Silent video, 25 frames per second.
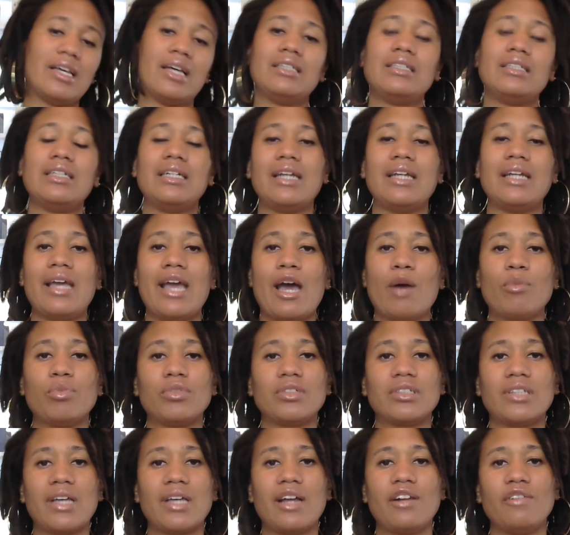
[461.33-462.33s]
I did a
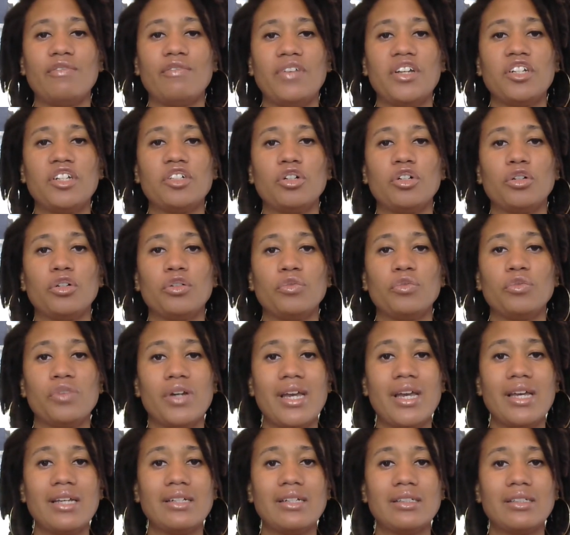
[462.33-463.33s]
apple cider vinegar
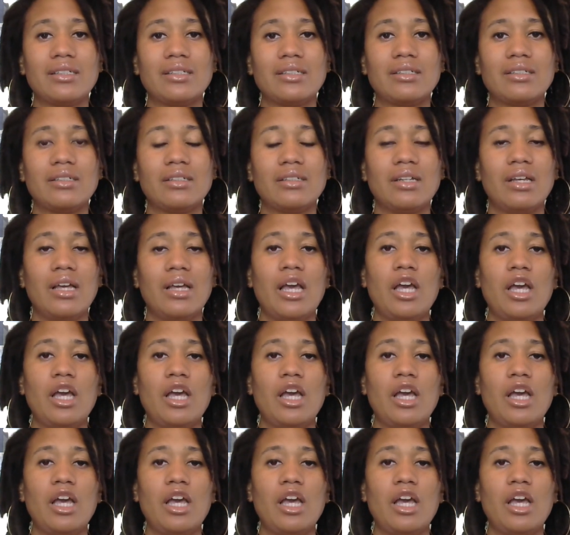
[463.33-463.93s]
rinse,